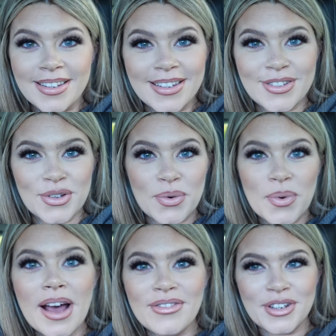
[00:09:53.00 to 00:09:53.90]
So we'll
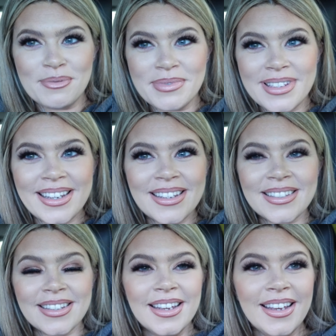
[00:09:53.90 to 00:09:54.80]
have an
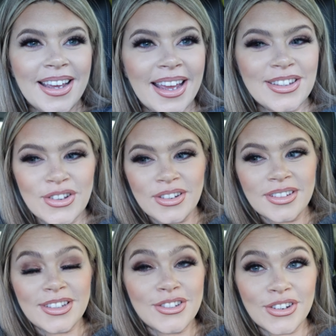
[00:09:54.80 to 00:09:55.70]
update. It
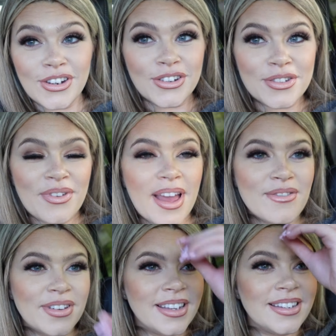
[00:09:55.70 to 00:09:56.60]
honestly took us
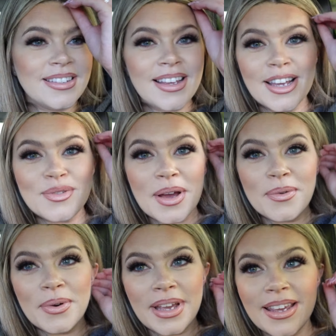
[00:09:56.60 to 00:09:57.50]
forever to decide where
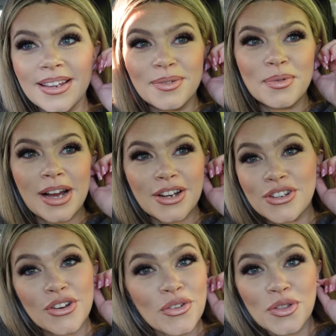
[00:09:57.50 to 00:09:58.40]
we're eating and we're
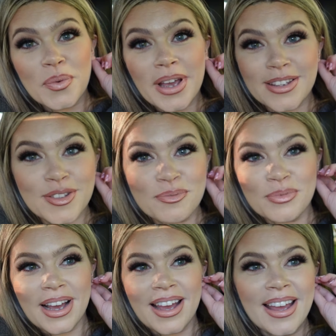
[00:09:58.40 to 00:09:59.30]
actually on the way
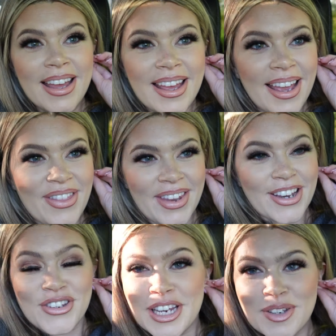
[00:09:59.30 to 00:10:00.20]
somewhere. And then
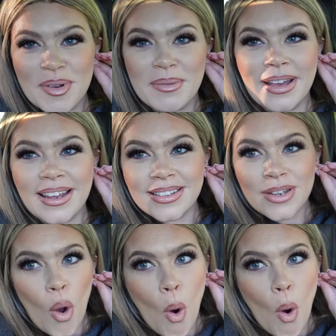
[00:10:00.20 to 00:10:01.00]
I changed my mind.